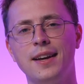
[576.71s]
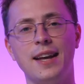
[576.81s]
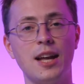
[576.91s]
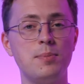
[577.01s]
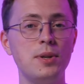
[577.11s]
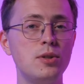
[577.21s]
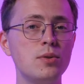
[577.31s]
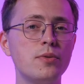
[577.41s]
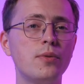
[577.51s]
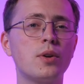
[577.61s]
Gatsby is
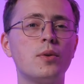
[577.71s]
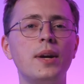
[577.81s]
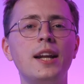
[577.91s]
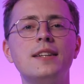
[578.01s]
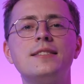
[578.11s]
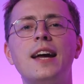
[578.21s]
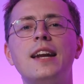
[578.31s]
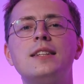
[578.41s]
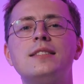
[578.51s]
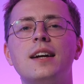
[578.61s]
useful for creating
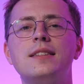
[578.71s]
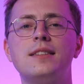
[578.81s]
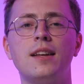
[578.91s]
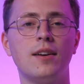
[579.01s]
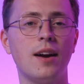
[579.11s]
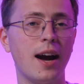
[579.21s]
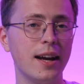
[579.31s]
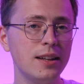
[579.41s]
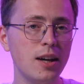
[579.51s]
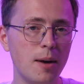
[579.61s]
static sites that are
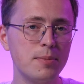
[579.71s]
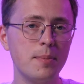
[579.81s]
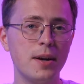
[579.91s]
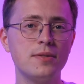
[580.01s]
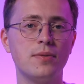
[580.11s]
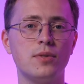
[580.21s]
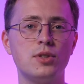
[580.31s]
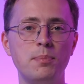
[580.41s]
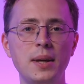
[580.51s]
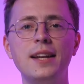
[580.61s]
highly optimized for
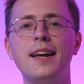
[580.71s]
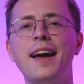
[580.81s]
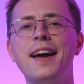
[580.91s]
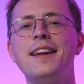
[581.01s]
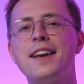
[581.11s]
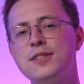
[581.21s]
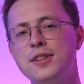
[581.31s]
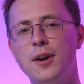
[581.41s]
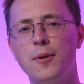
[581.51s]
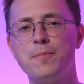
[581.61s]
speed and
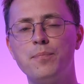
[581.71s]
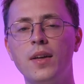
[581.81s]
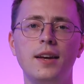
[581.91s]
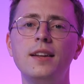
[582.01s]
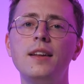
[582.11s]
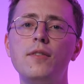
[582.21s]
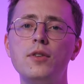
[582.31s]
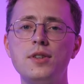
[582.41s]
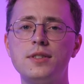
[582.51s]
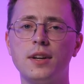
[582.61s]
SEO. It
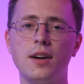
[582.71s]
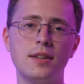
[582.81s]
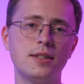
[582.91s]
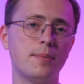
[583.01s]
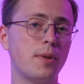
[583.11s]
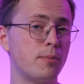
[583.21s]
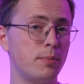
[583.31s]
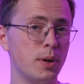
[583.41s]
leverages the concept of